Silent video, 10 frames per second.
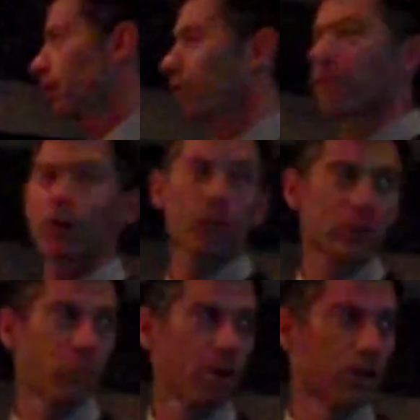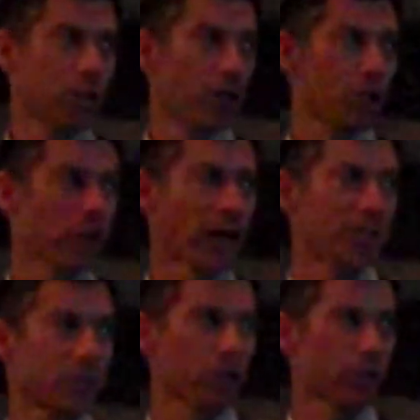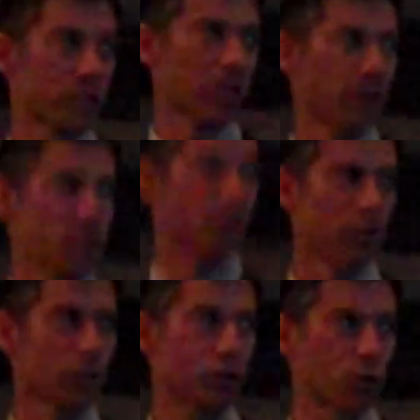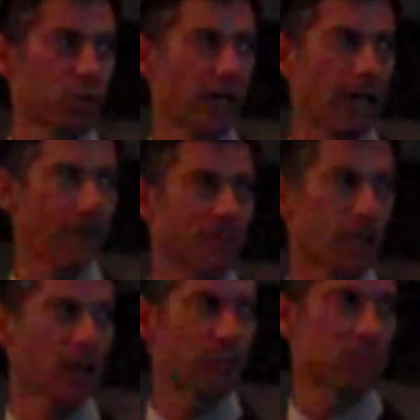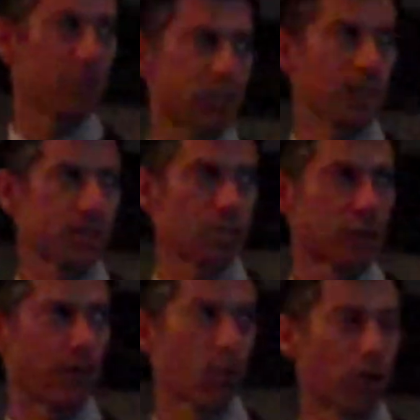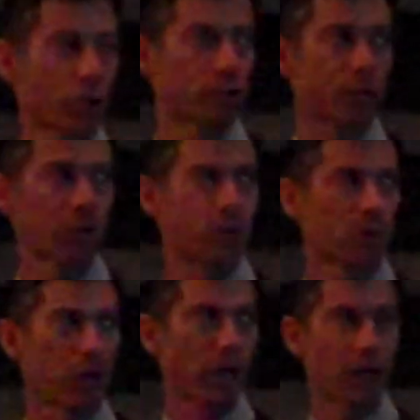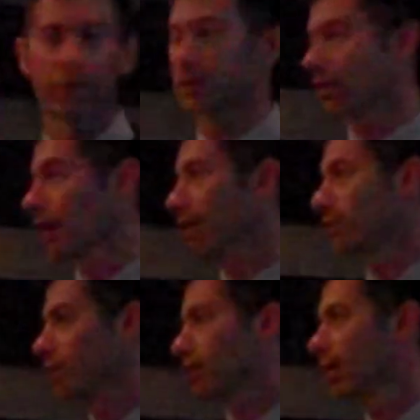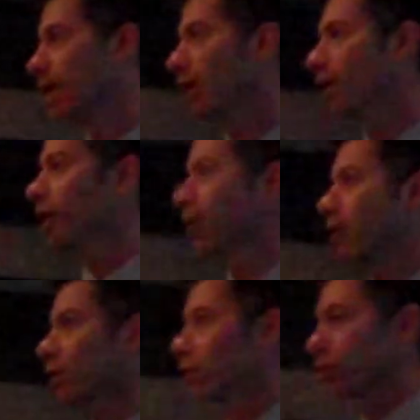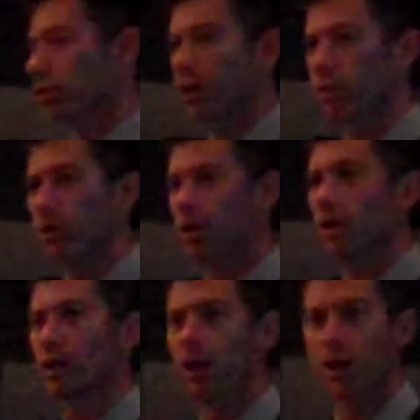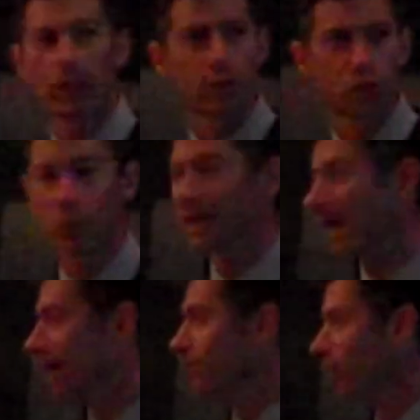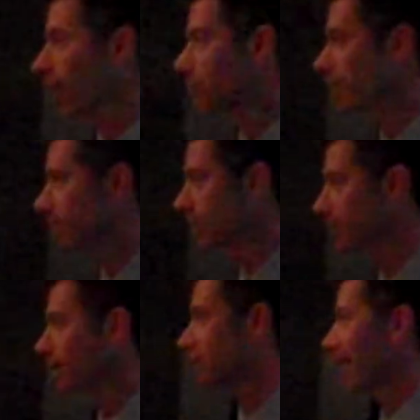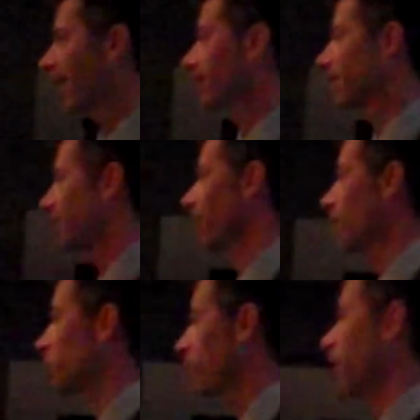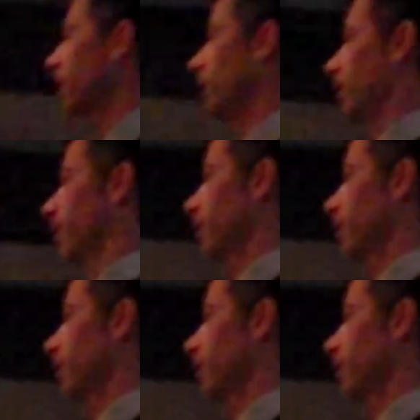The first one, you're asking yourself to run 2.5 times the distance. 400 times 2.5 is 1,000. You're trying to run 2.5 times the distance at the same speed,